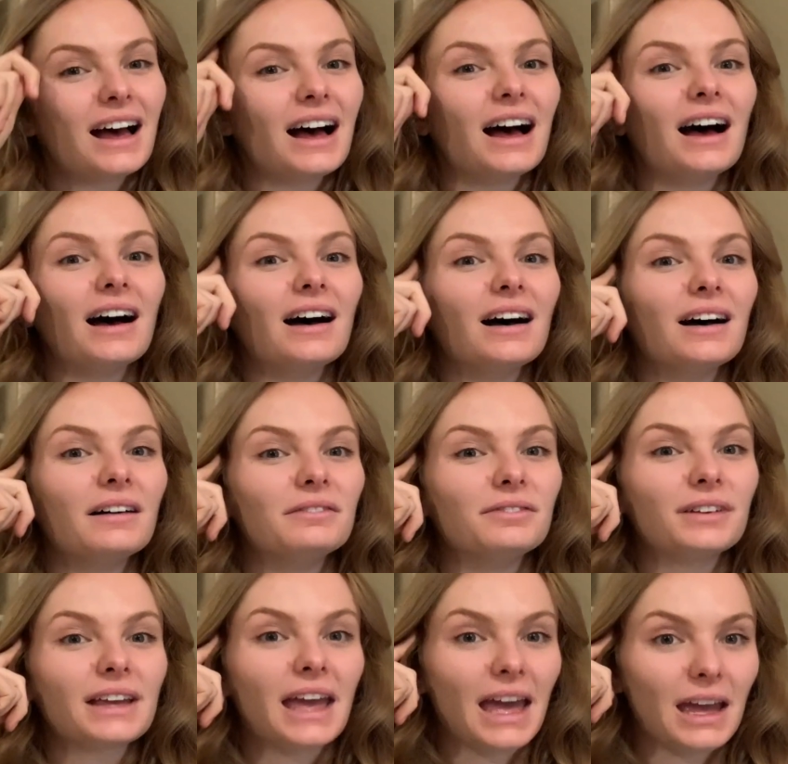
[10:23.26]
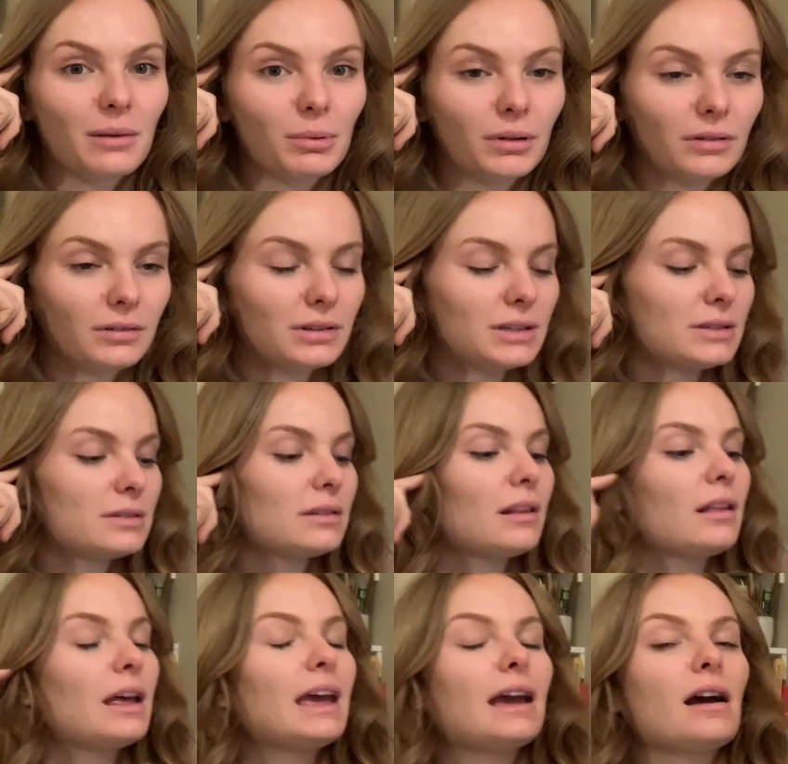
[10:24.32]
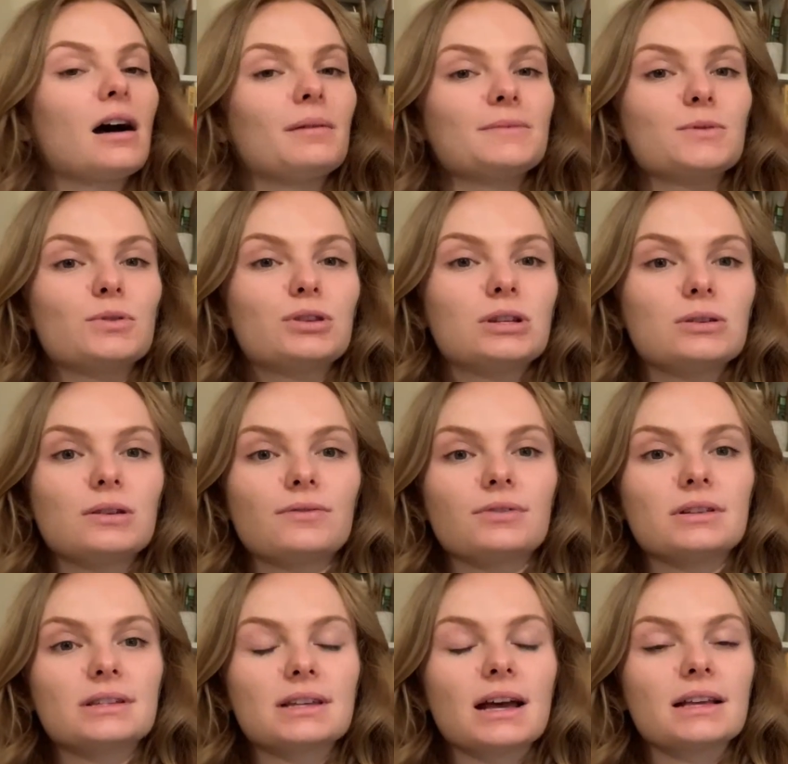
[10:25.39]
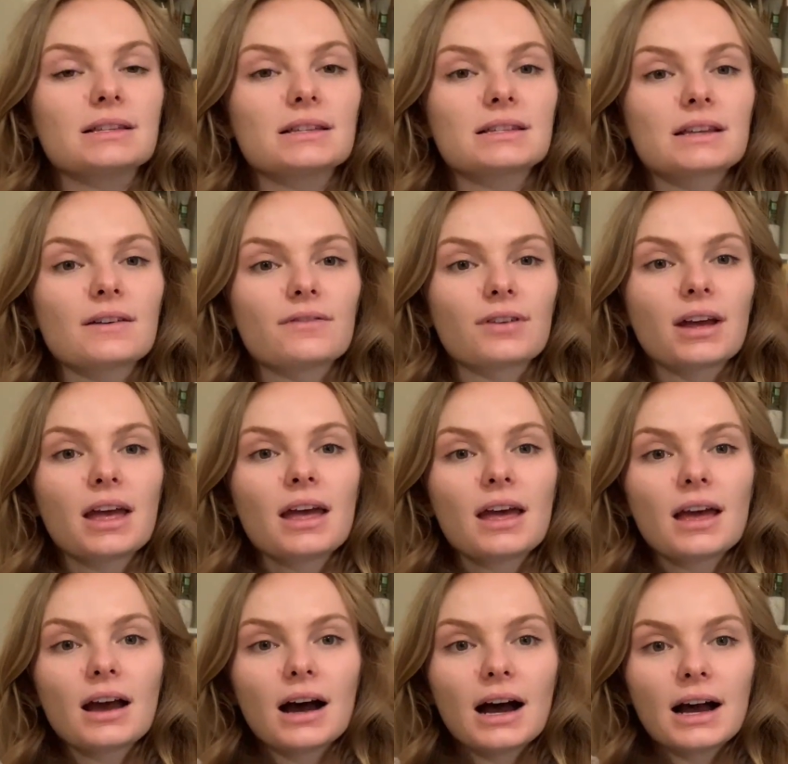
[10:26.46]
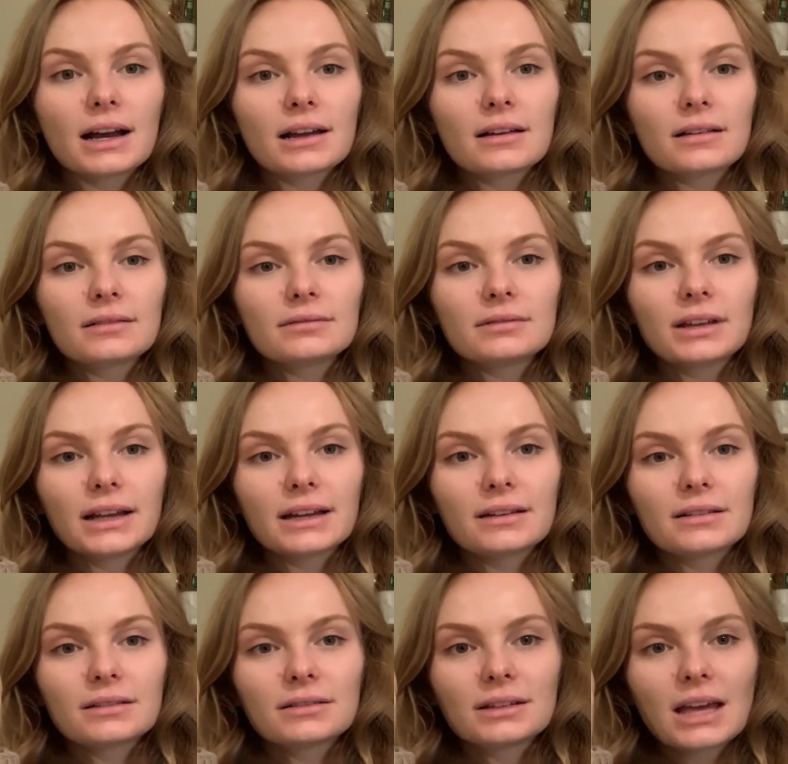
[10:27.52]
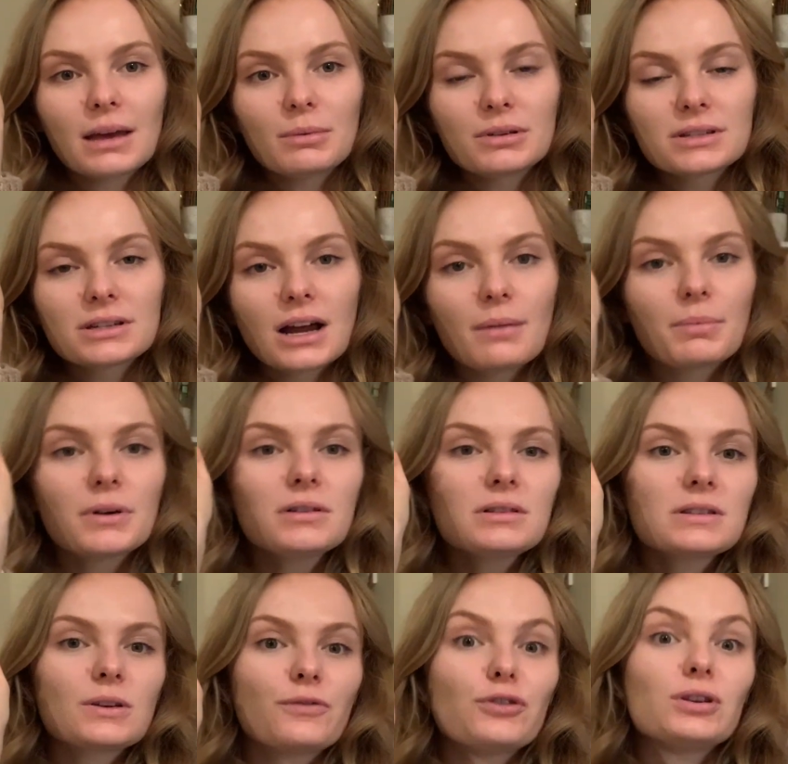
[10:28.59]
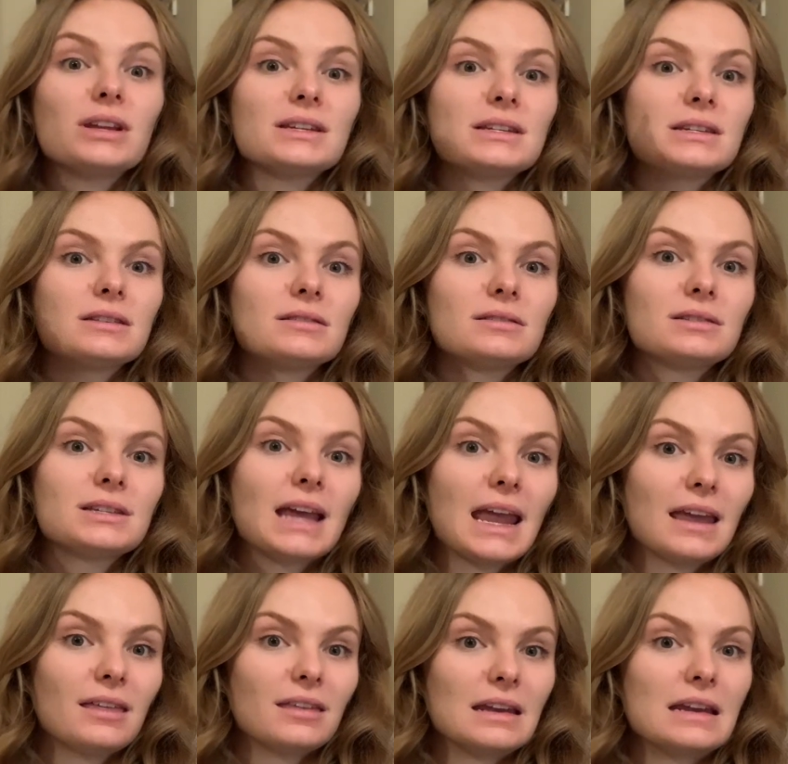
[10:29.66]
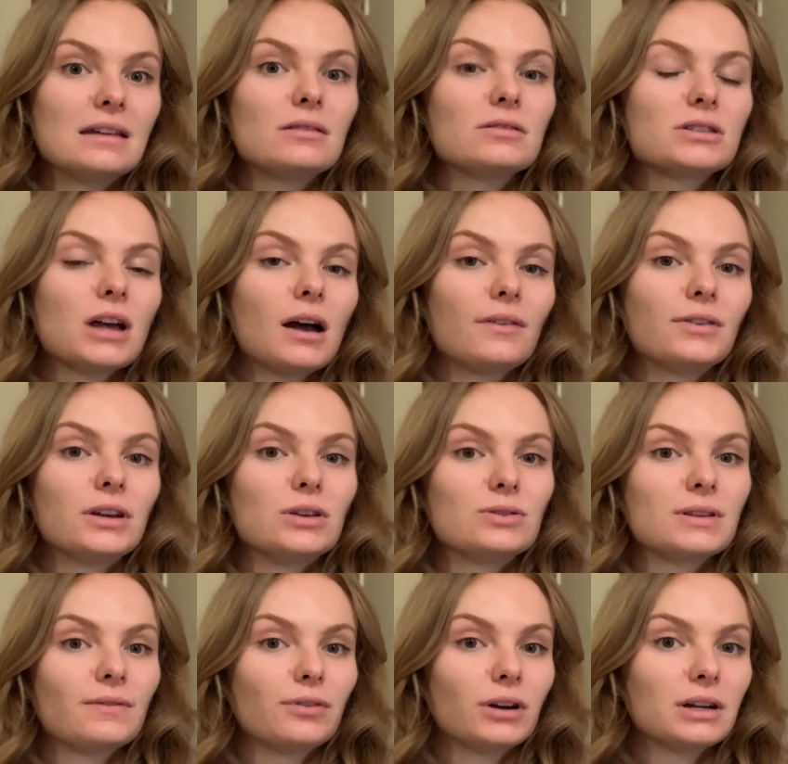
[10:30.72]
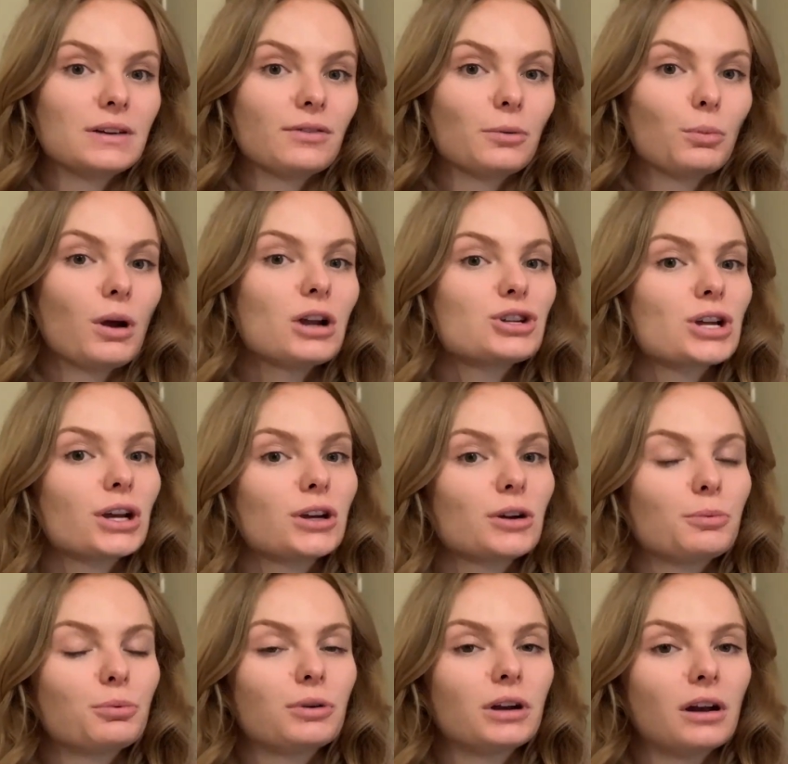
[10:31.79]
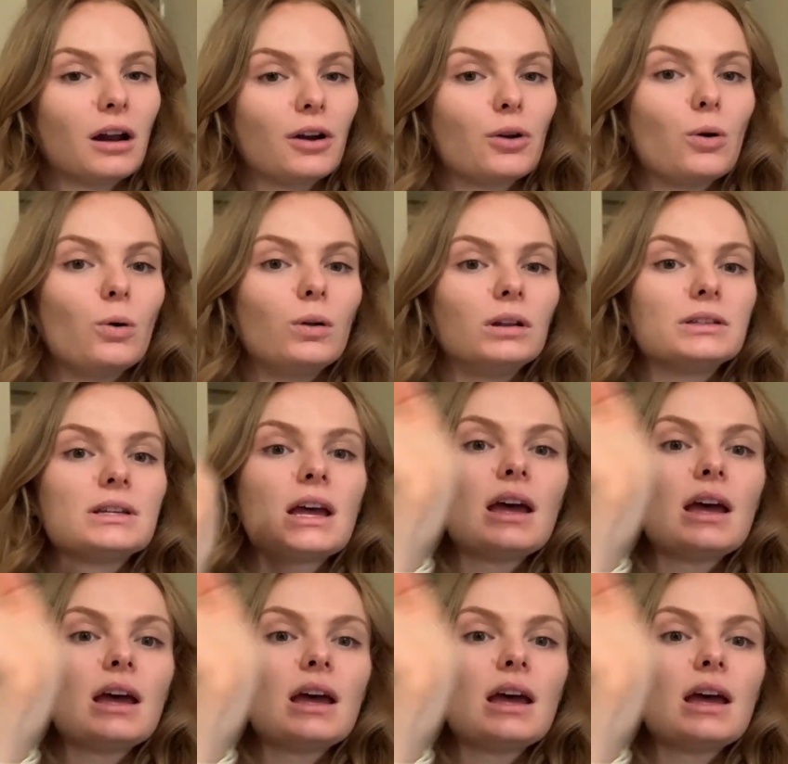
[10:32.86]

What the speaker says: of cables, it comes with two different sizes of like cable stoppers. So if you need to take the needles off and use them for a different project or put it on hold,